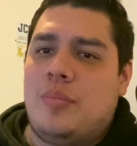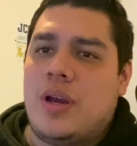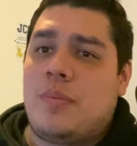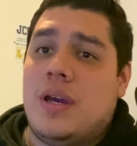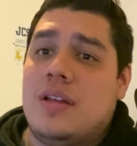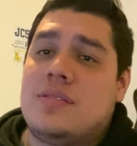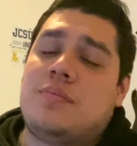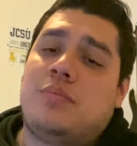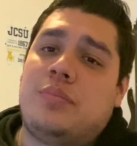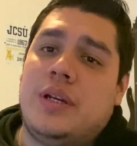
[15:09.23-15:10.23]
Brake
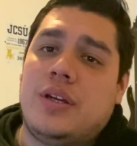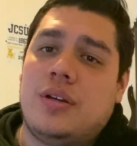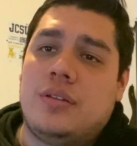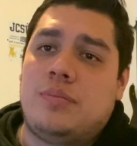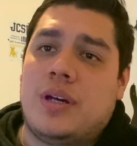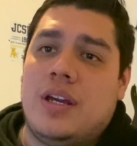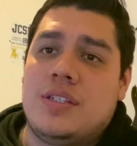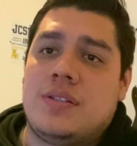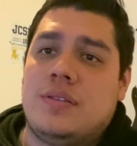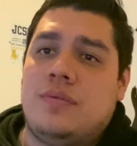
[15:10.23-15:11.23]
pads, pretty good
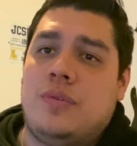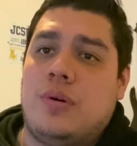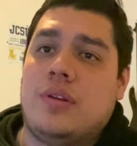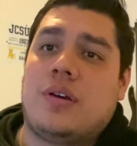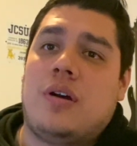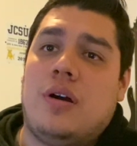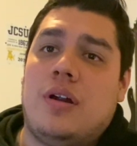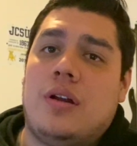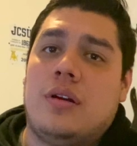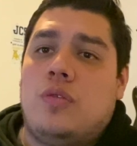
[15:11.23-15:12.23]
price for the car.